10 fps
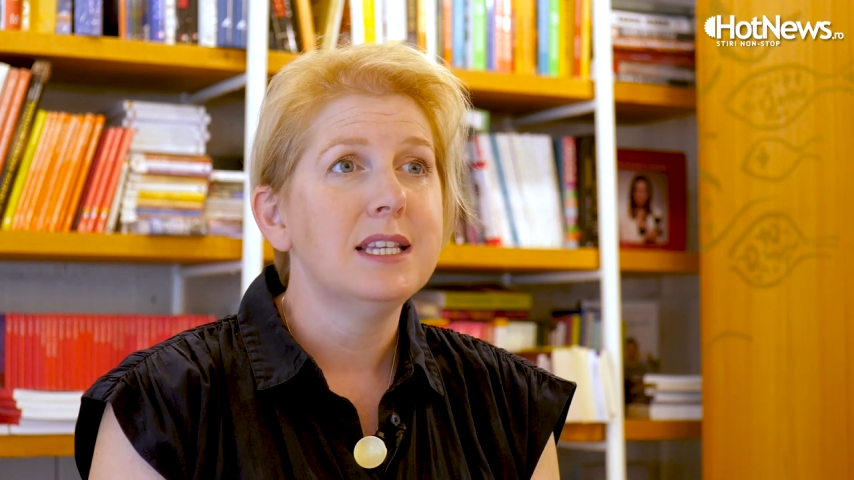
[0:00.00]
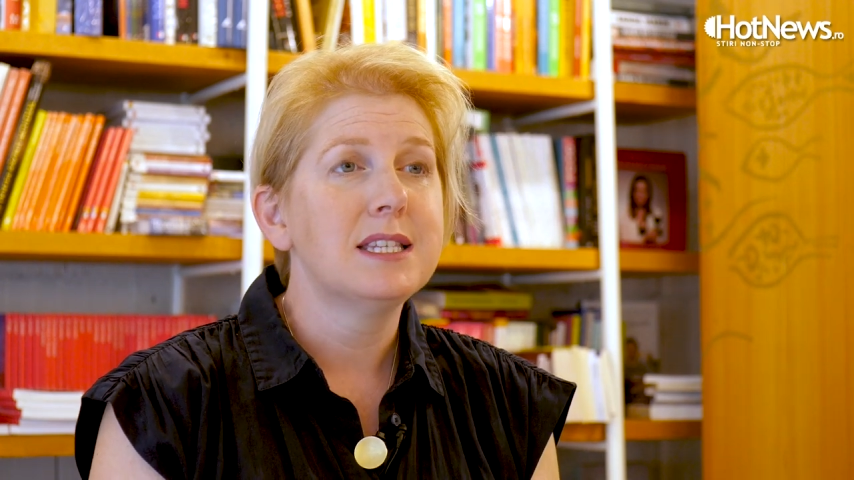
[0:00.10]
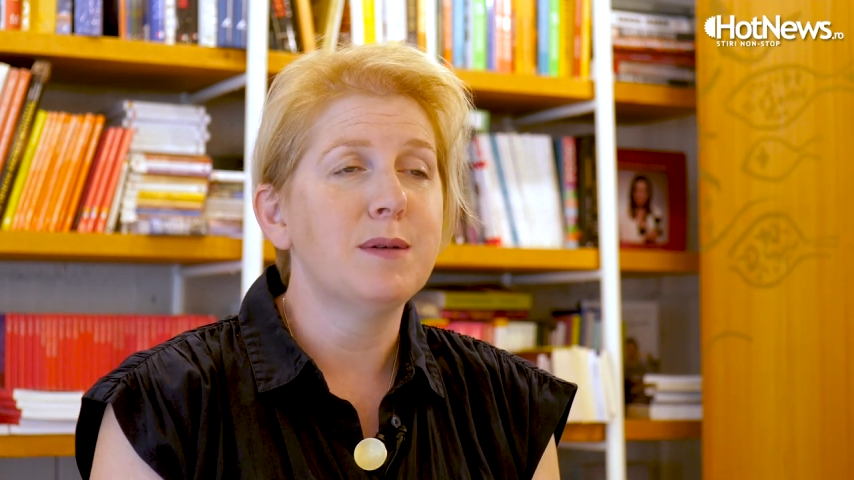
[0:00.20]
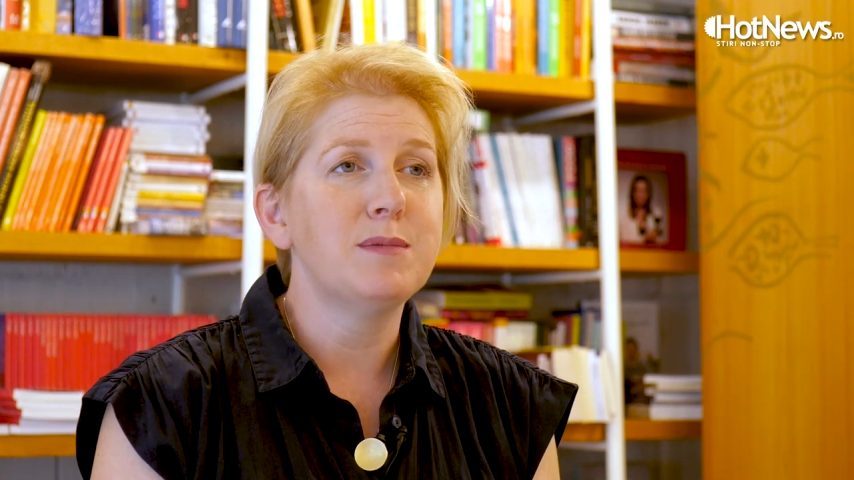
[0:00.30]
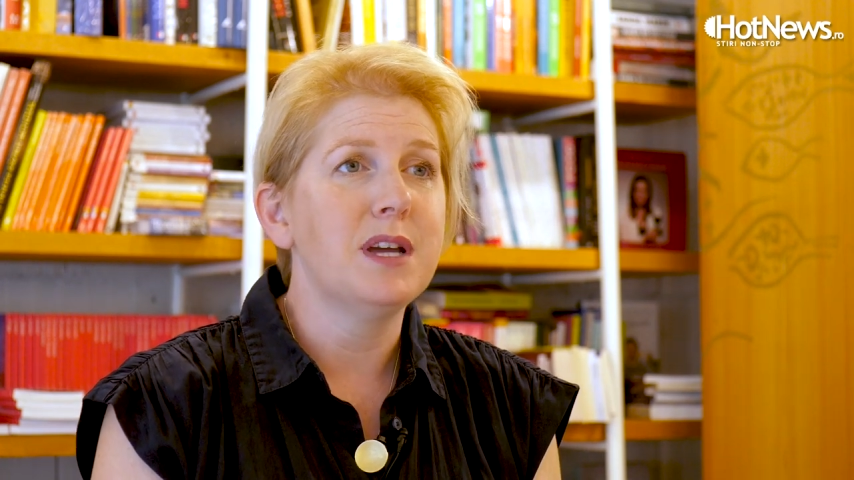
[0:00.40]

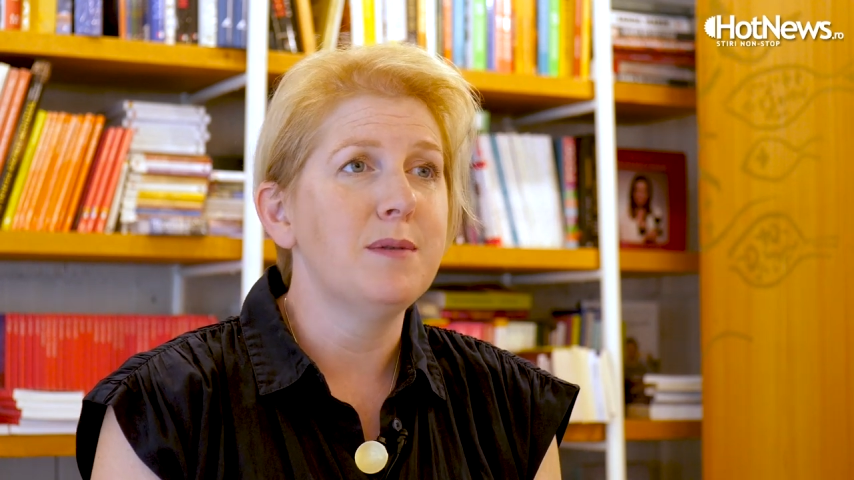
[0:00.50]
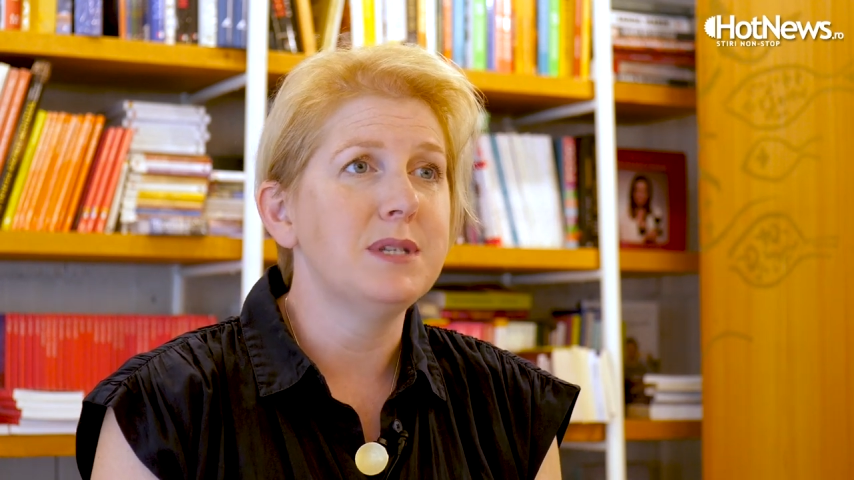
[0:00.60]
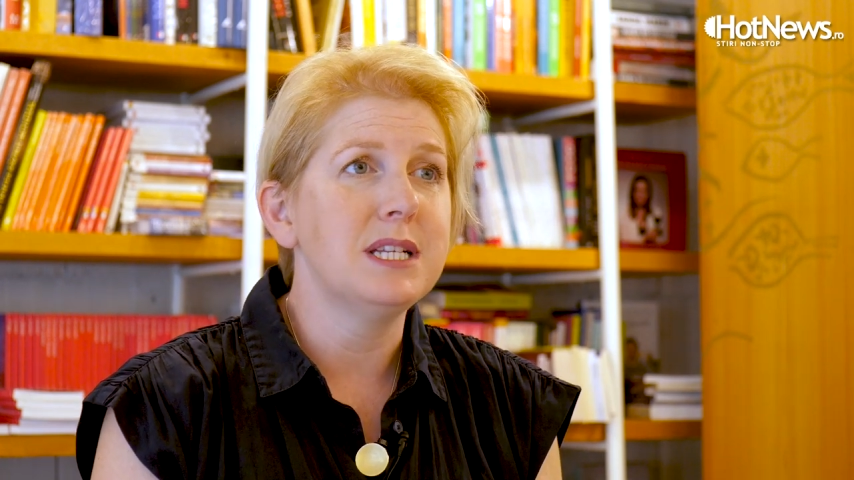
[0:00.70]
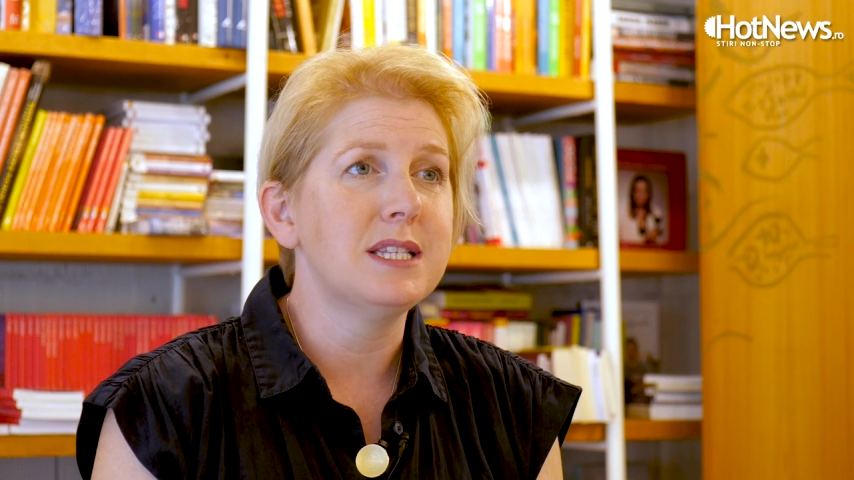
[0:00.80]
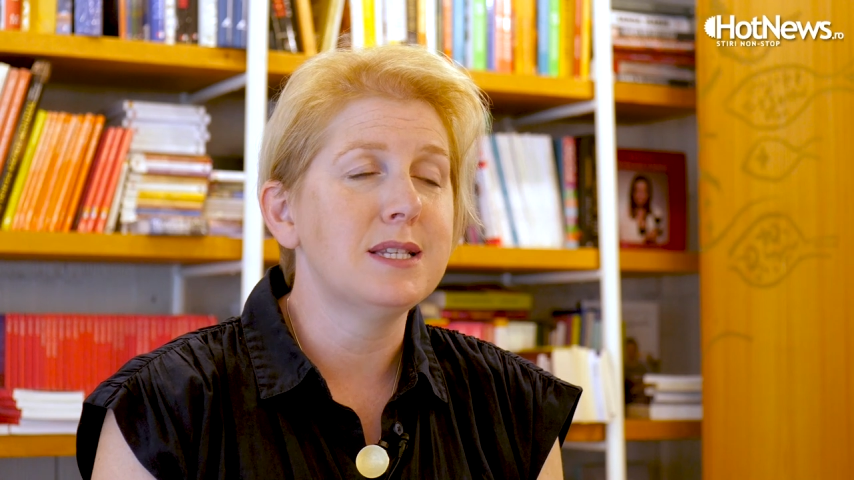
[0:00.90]

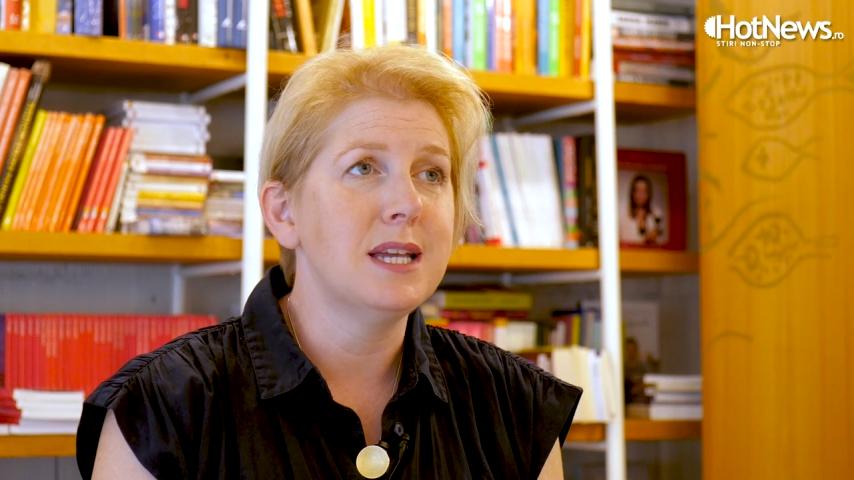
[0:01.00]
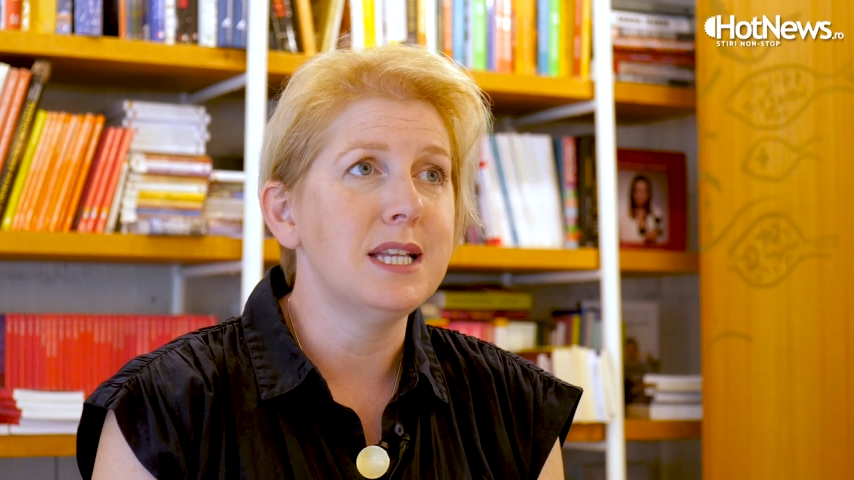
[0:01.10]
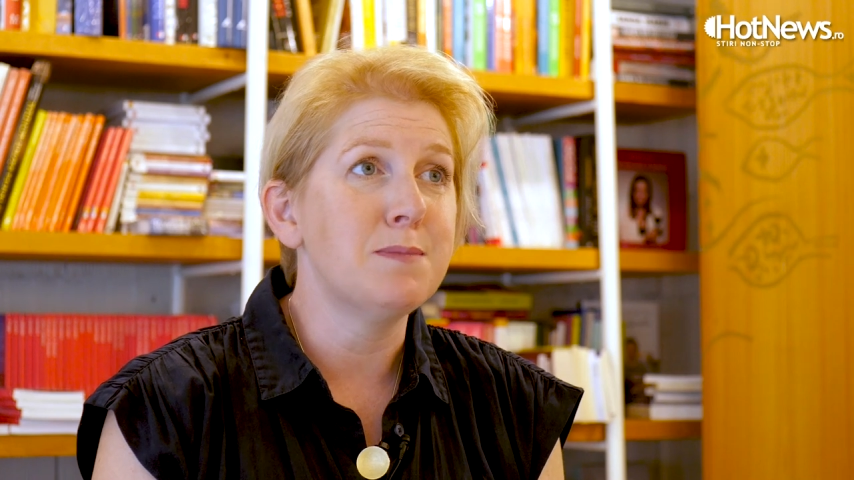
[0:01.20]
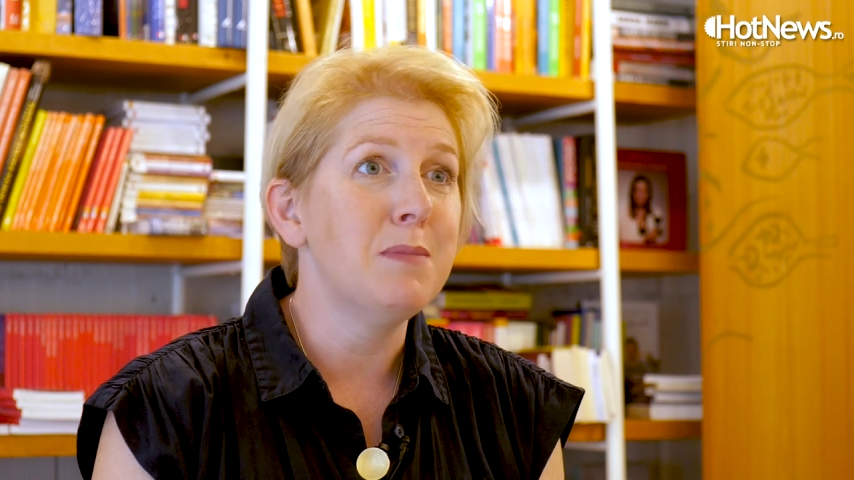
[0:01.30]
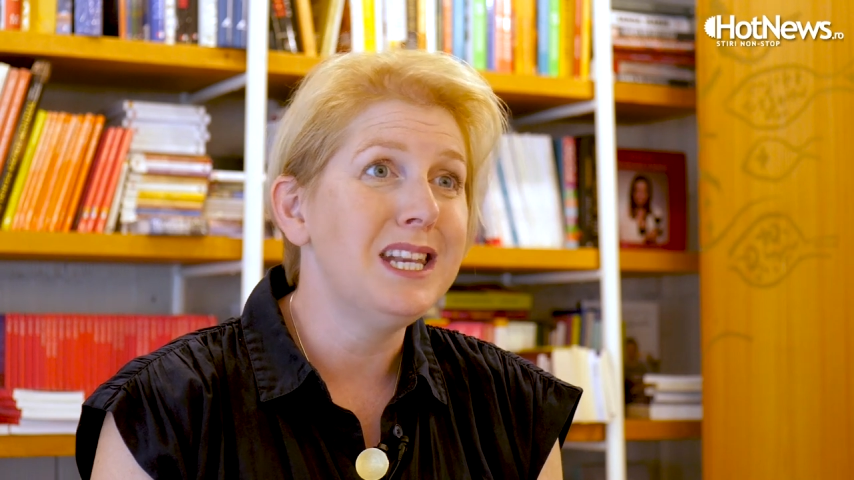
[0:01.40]
Sometimes it's
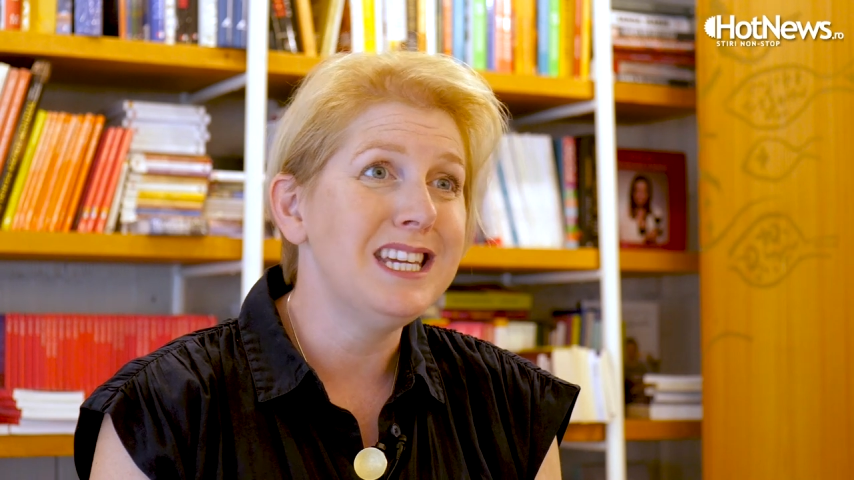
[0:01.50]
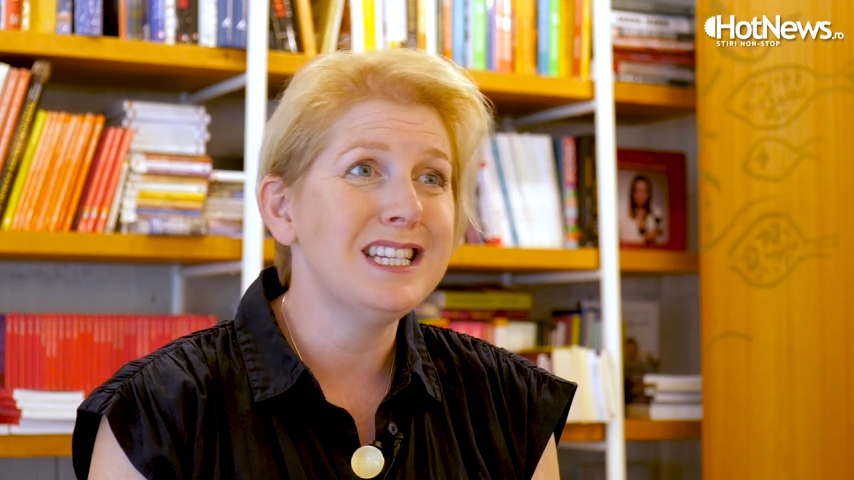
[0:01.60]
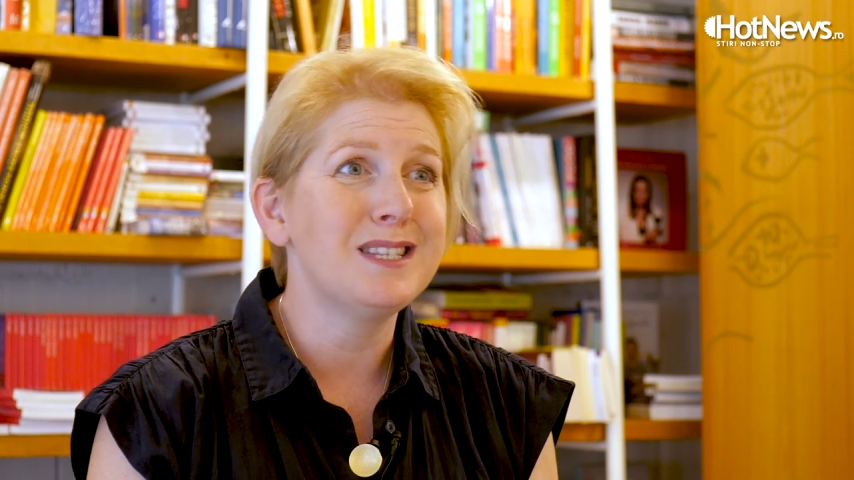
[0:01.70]
it's money,